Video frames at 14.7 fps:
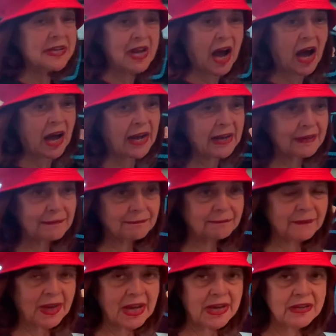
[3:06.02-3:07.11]
nine,
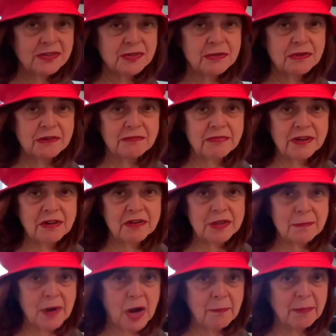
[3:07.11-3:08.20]
okay? So you could figure
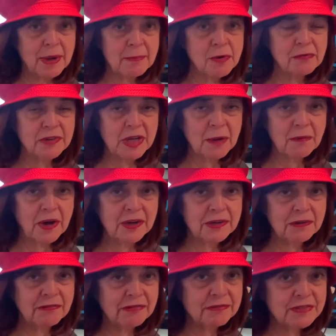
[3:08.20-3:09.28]
them out by moving around
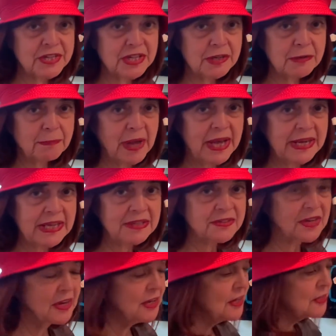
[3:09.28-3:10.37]
your 15 pennies.
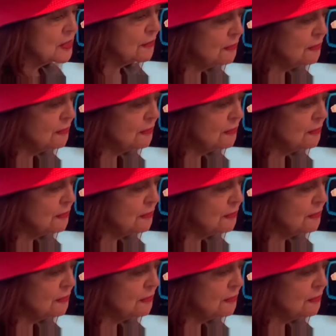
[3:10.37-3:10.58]
So if you